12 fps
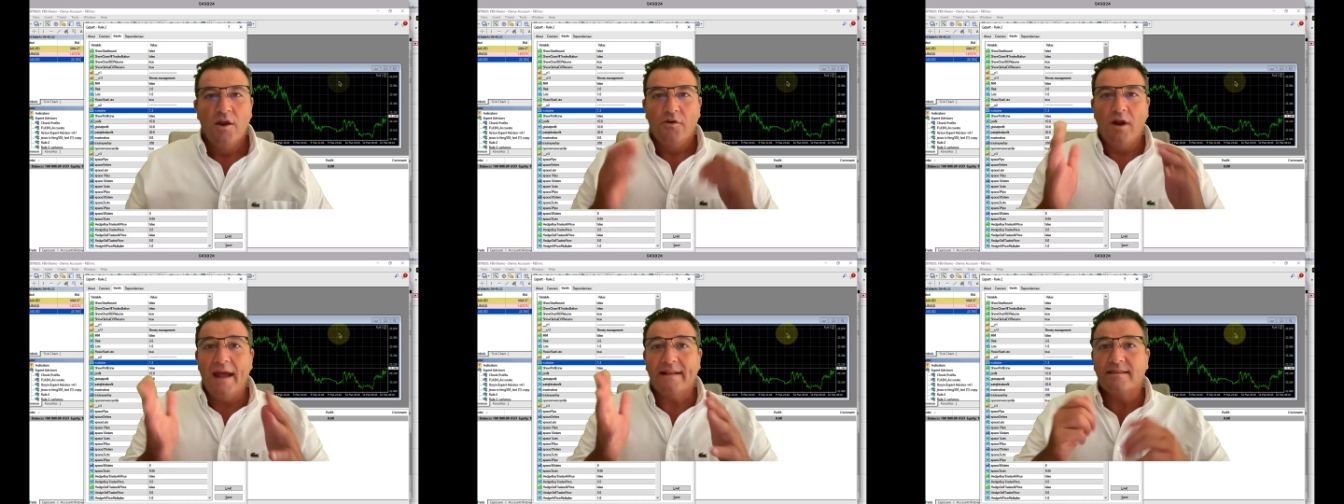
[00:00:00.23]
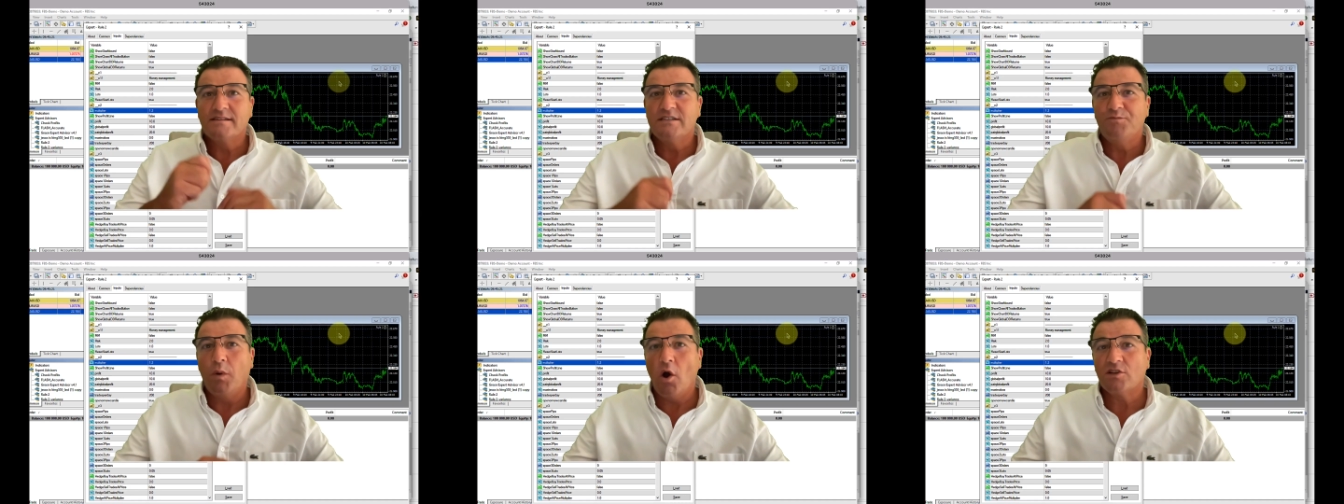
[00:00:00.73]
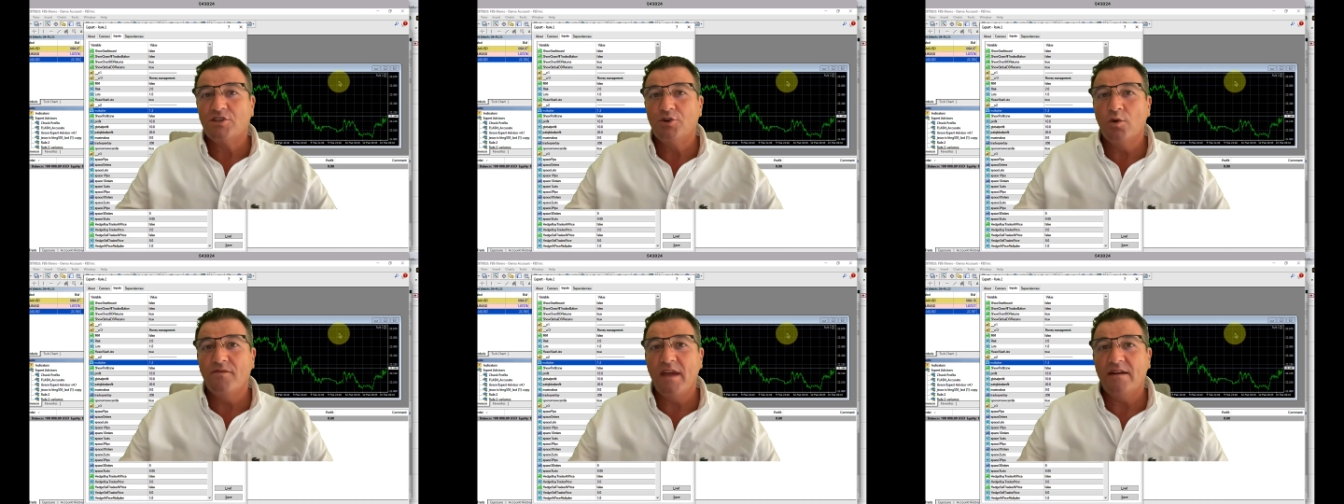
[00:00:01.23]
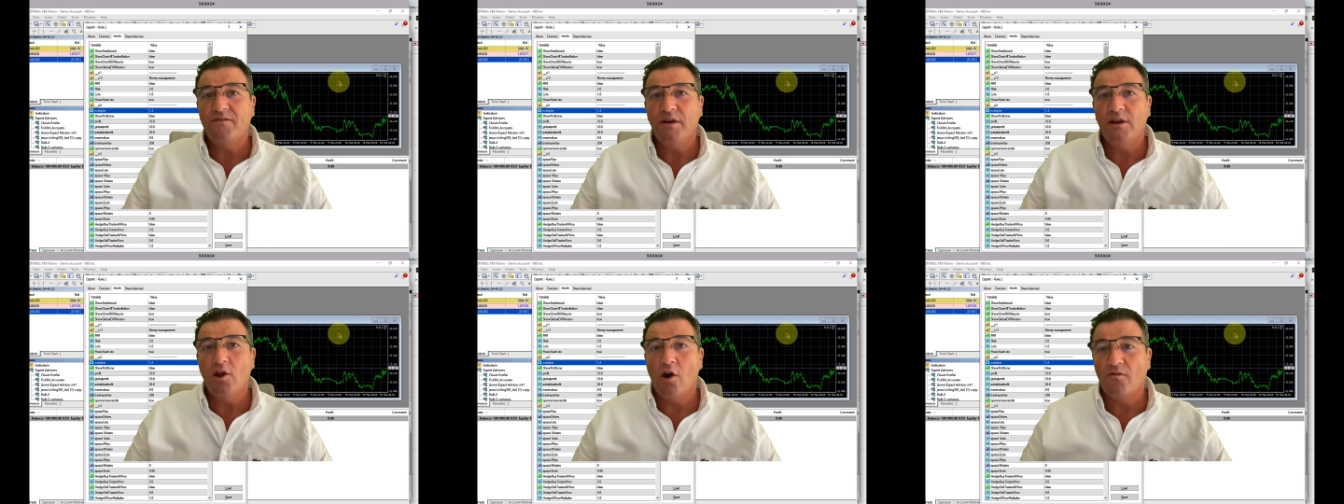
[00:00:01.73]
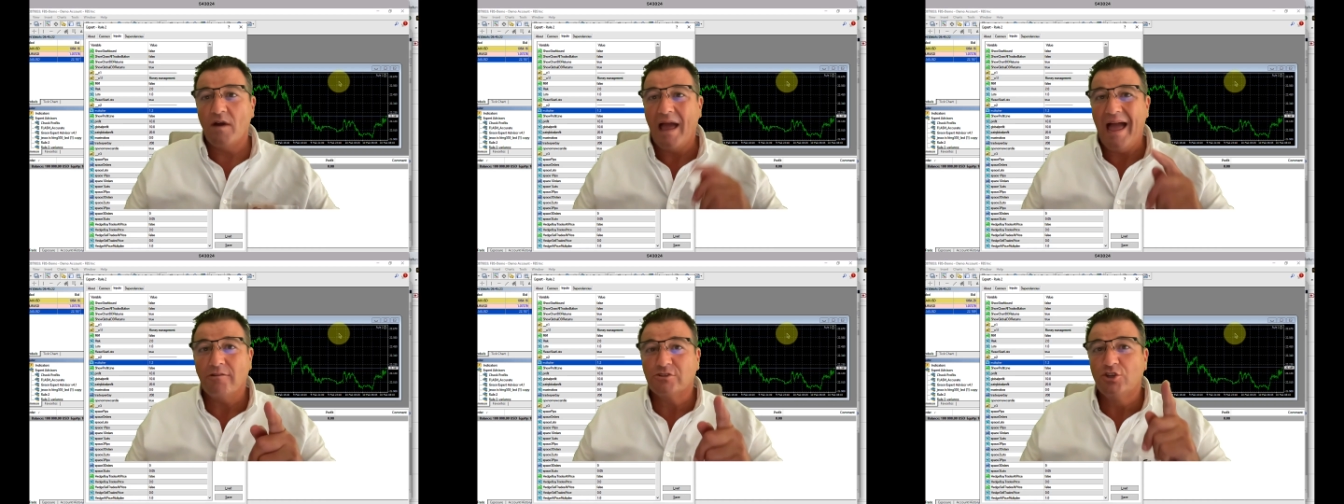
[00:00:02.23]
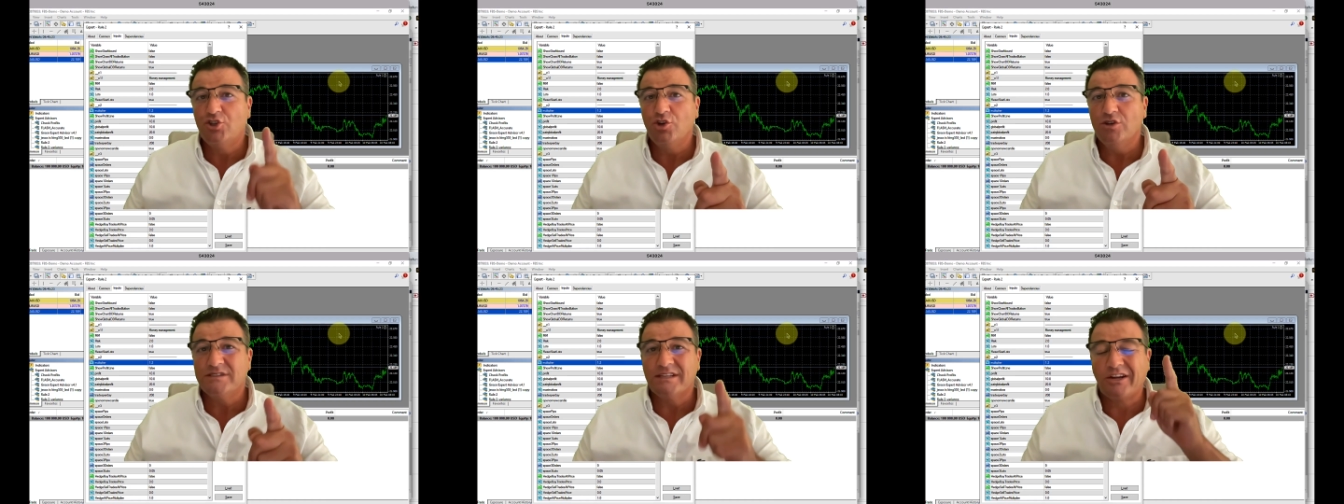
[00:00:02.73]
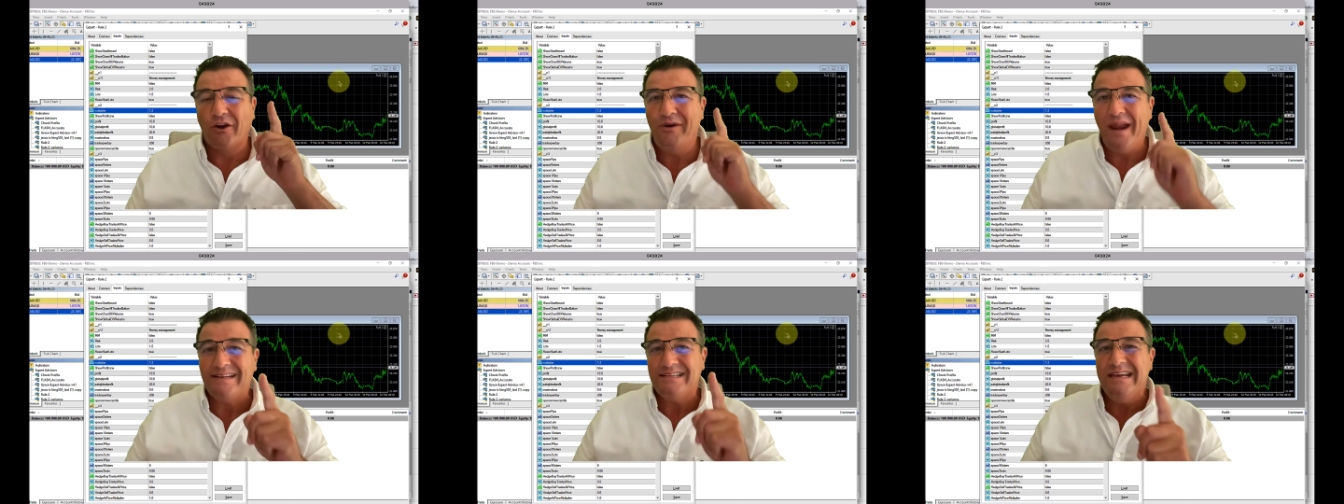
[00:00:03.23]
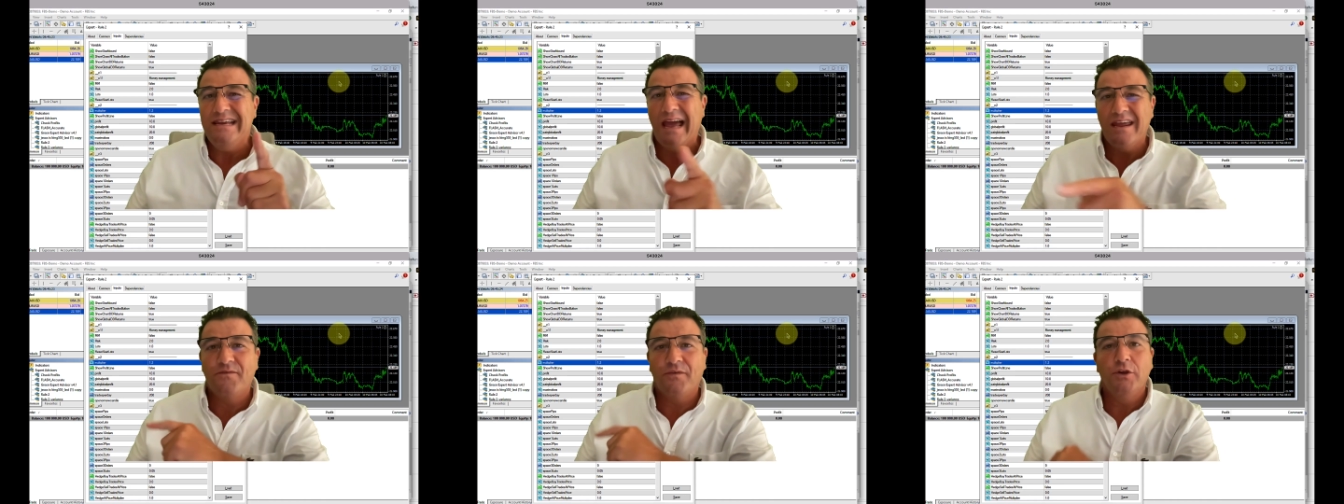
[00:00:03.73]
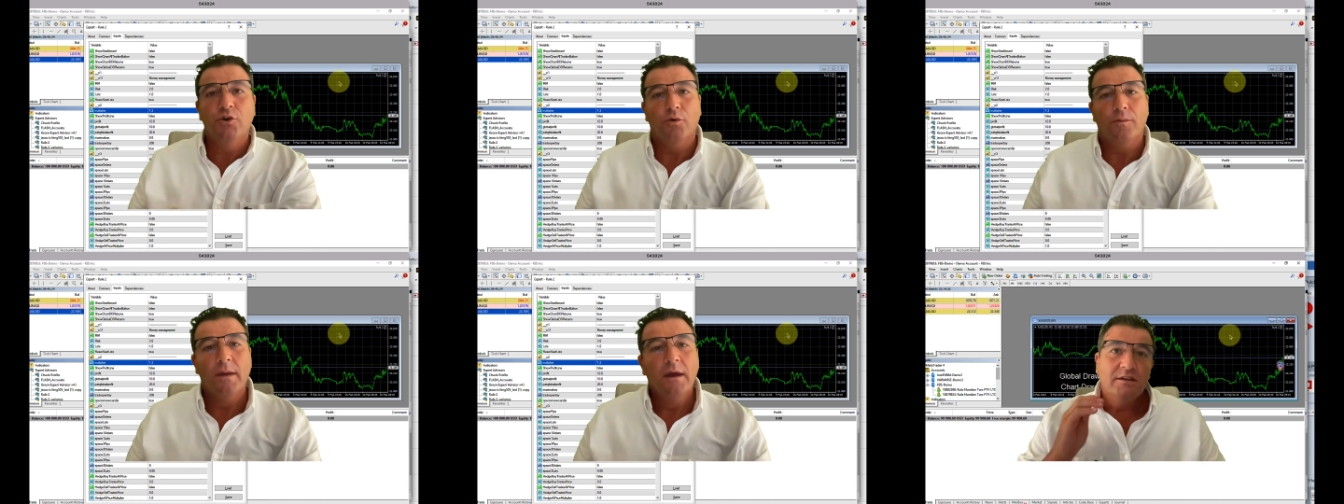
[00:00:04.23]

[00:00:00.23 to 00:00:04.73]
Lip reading: Right, this is part 2 of that video of how to choose the correct EA for you.